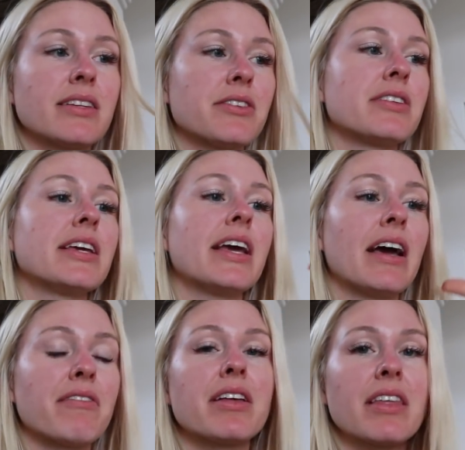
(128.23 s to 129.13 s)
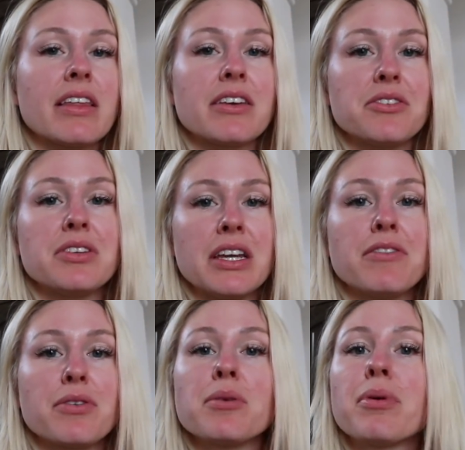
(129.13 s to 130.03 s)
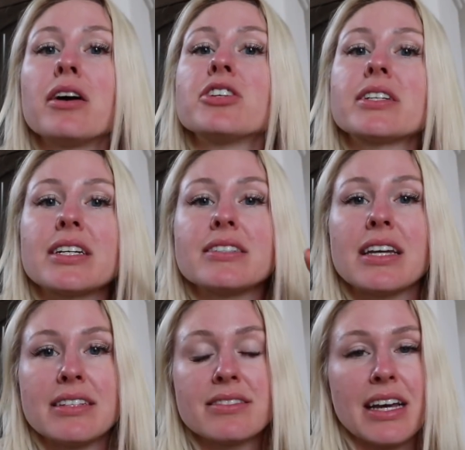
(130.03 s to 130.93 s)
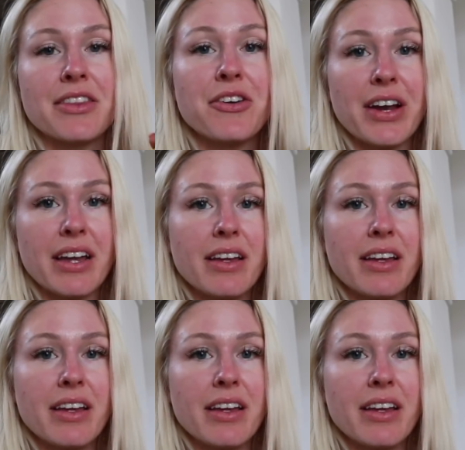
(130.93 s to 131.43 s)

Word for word: Literally everything that you need for the project is inside the crate.